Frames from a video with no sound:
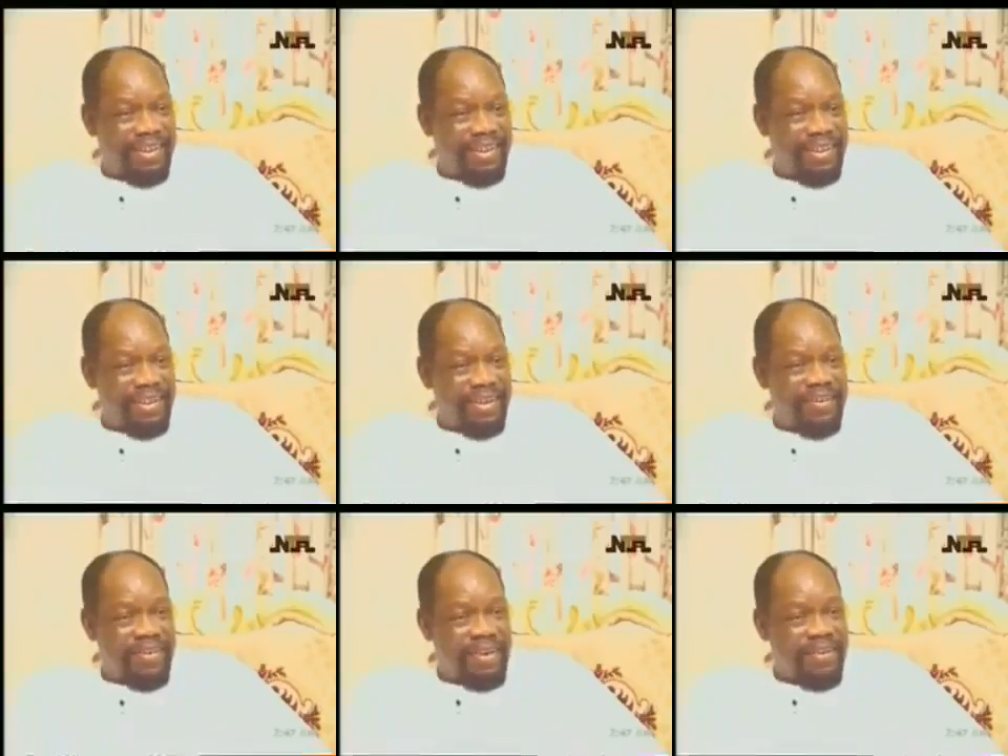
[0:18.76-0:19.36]
The
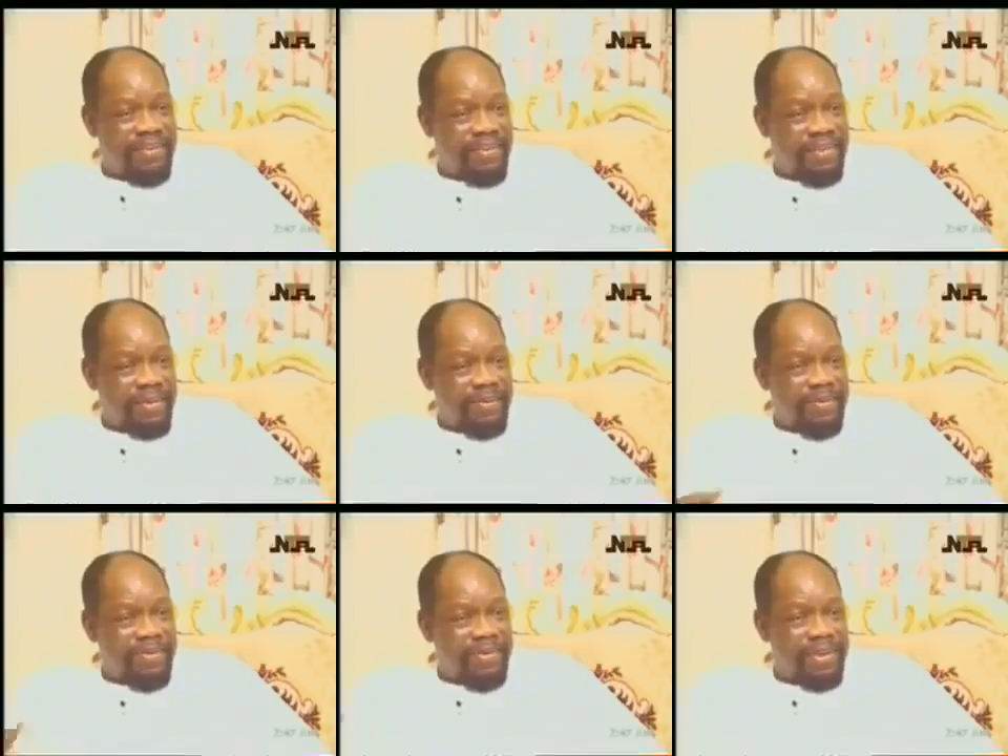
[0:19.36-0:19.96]

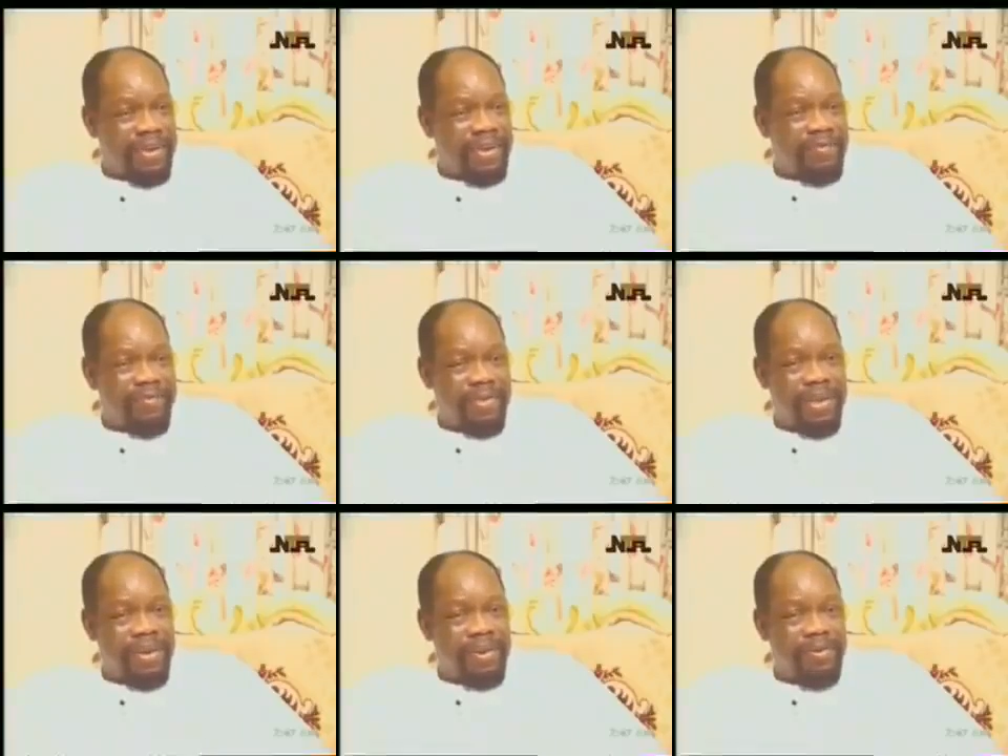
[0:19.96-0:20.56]
transcripts are
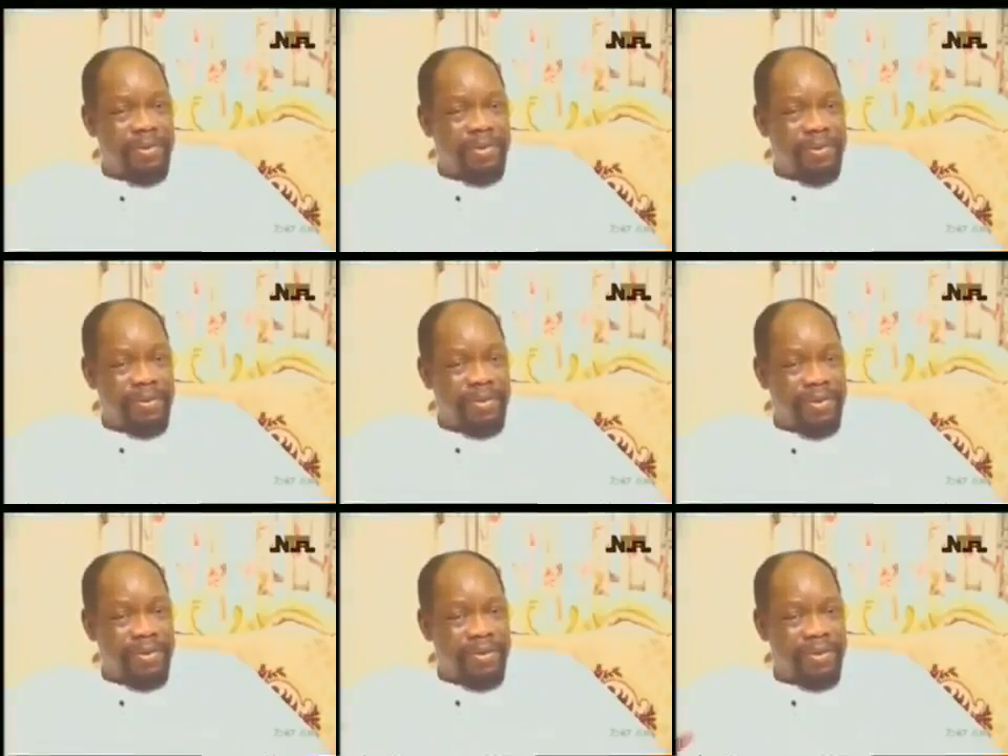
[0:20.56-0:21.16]
available.
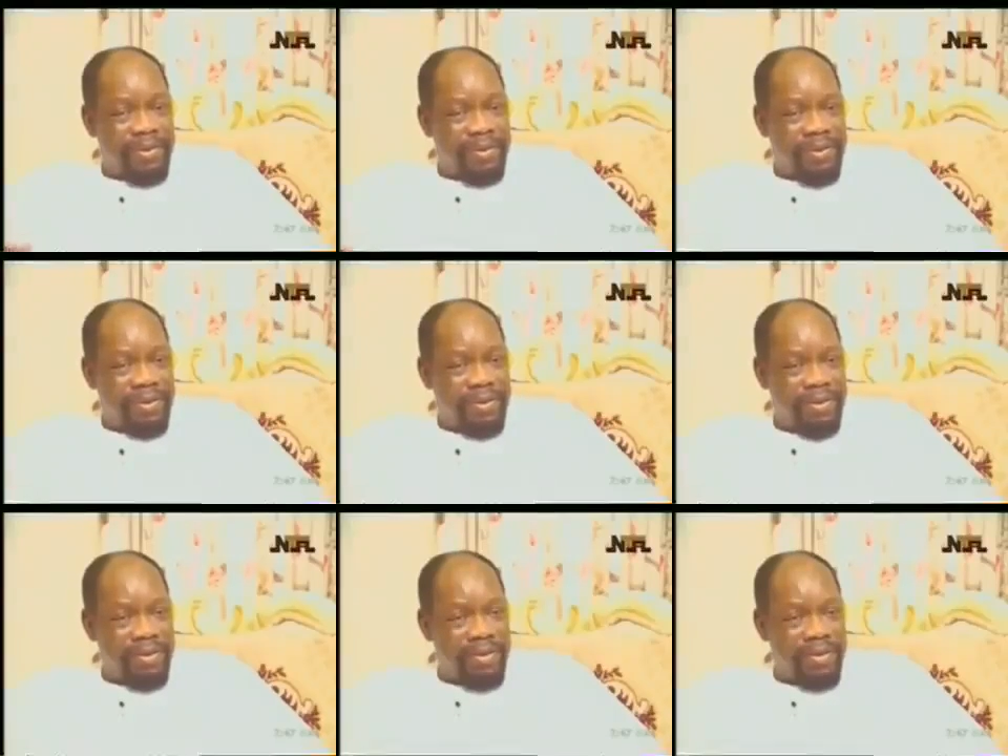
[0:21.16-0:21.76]

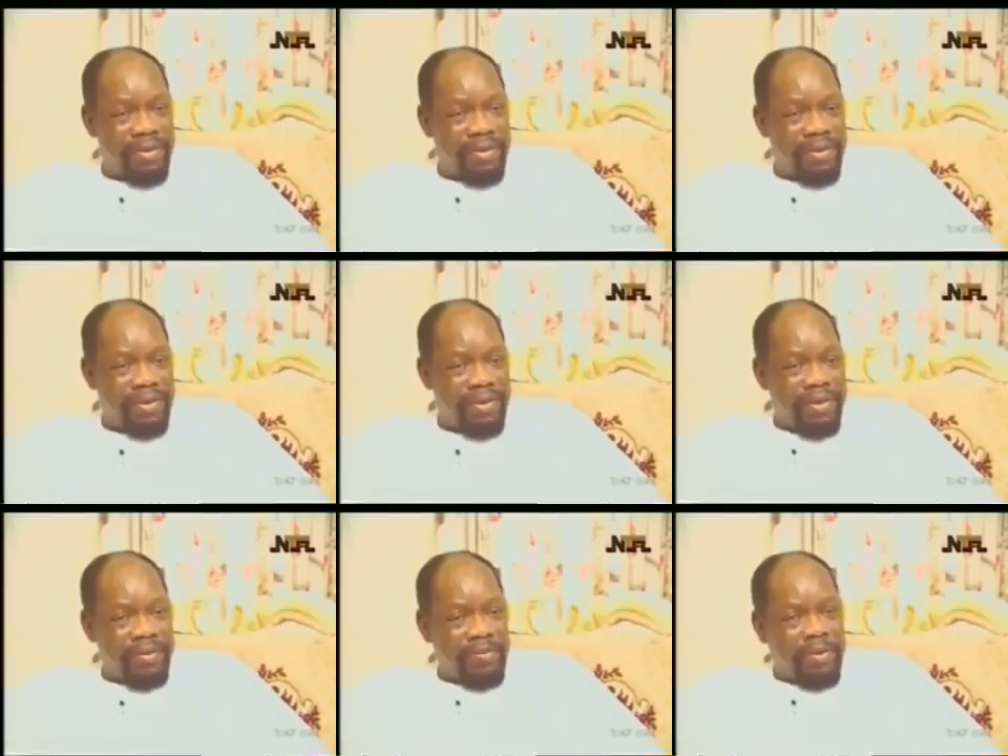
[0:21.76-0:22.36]

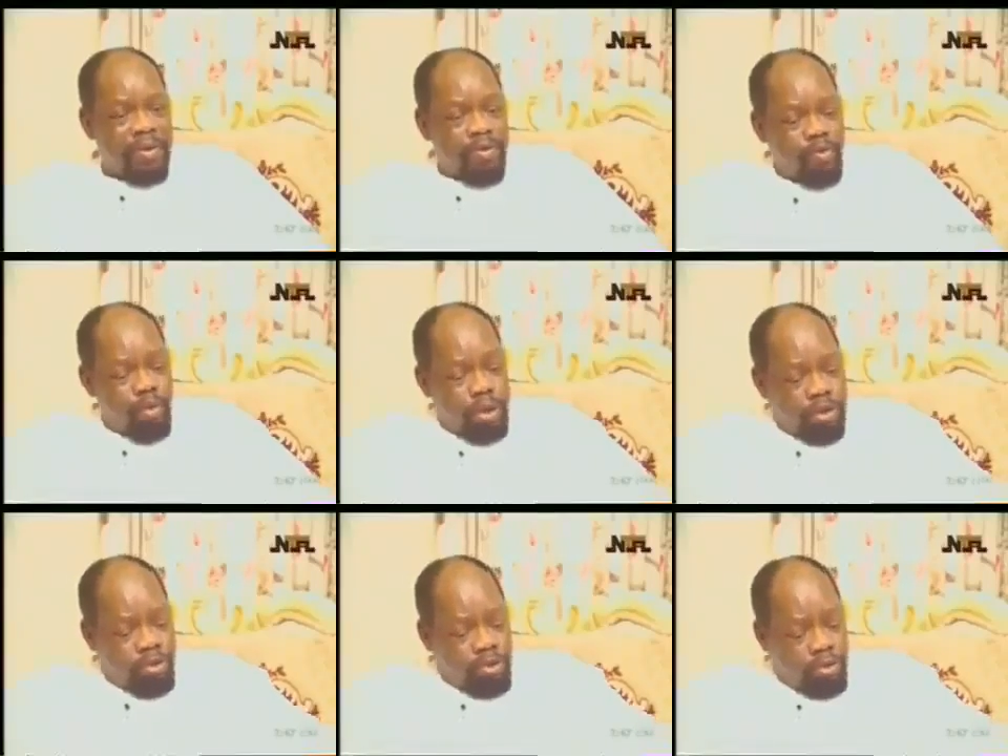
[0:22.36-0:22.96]
But
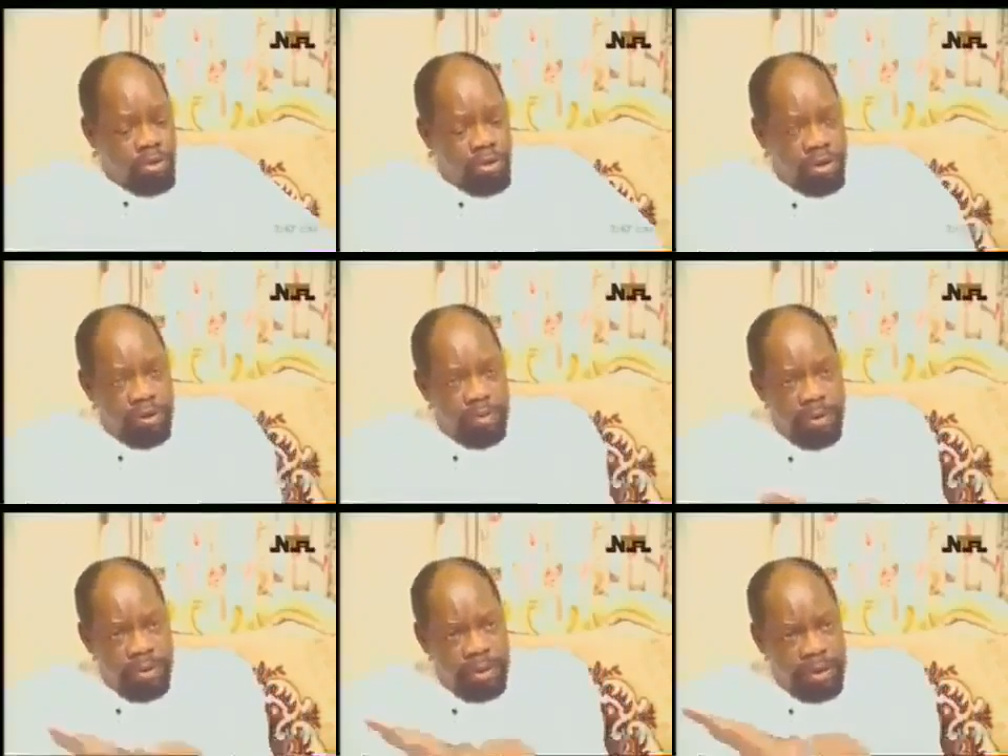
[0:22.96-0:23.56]
we talked
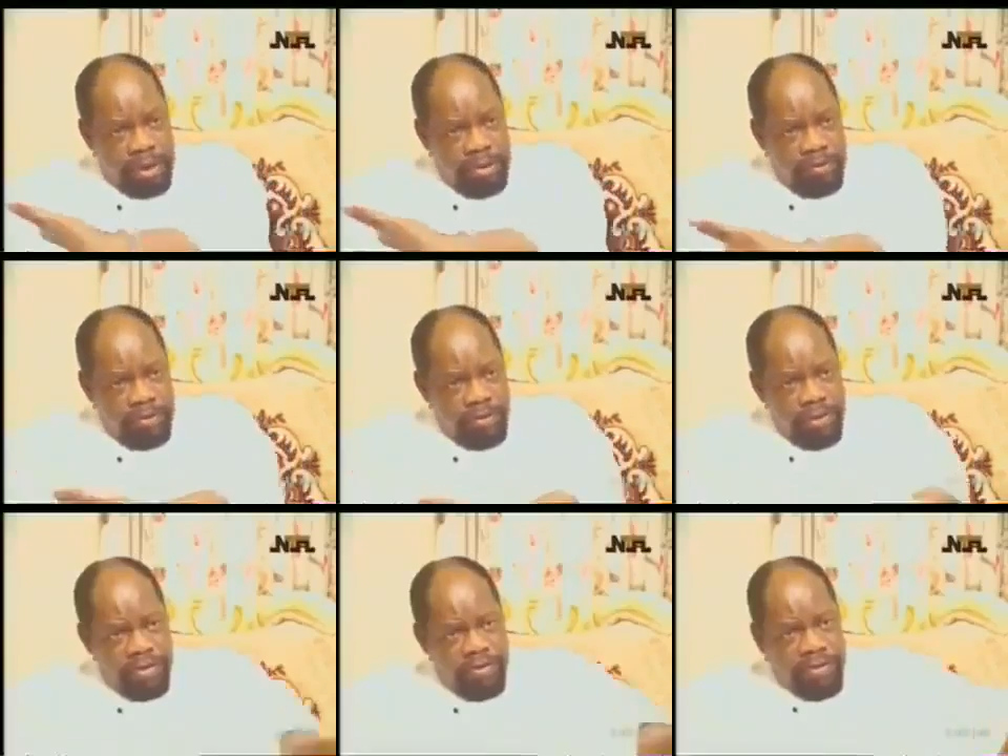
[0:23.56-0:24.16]
about the
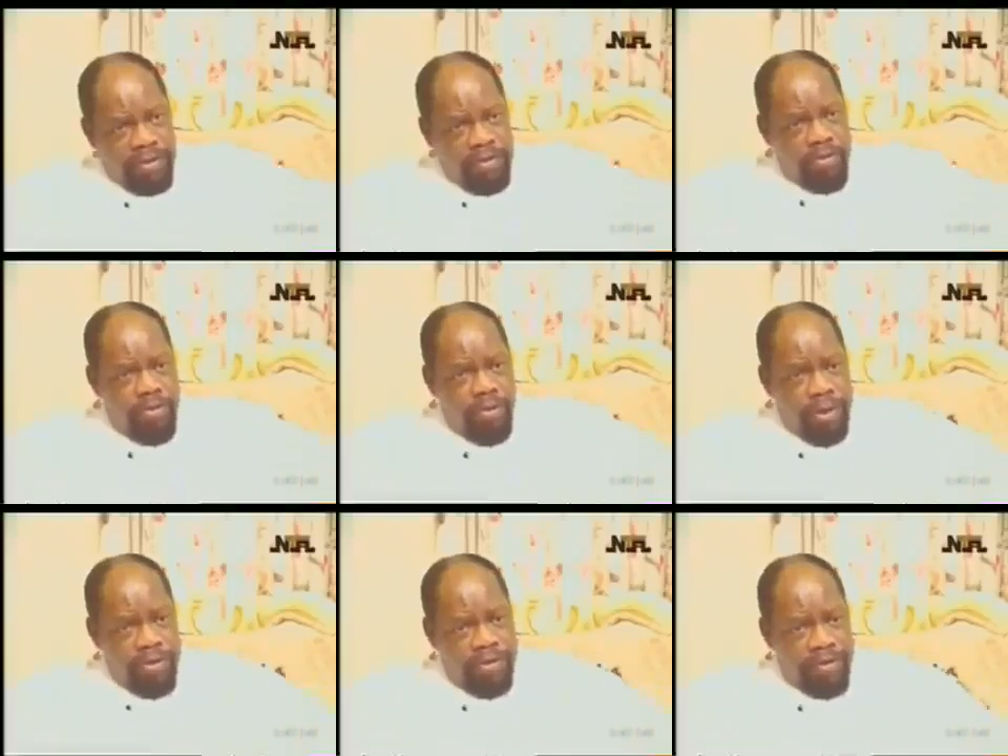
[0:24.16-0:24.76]
Nigerian
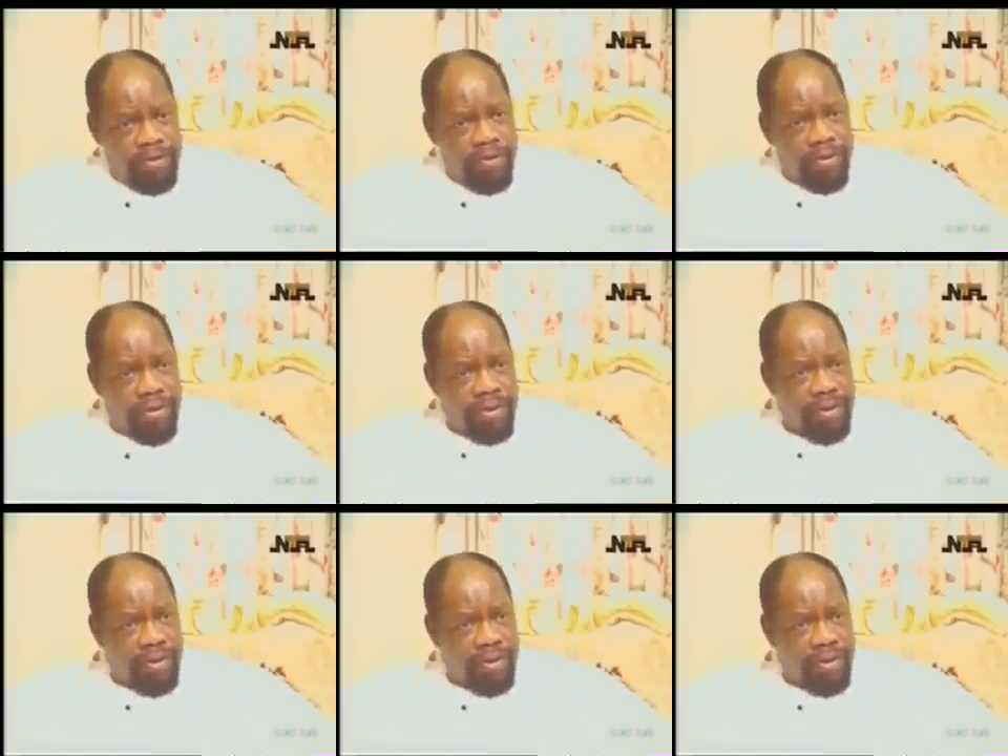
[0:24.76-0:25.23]
situation,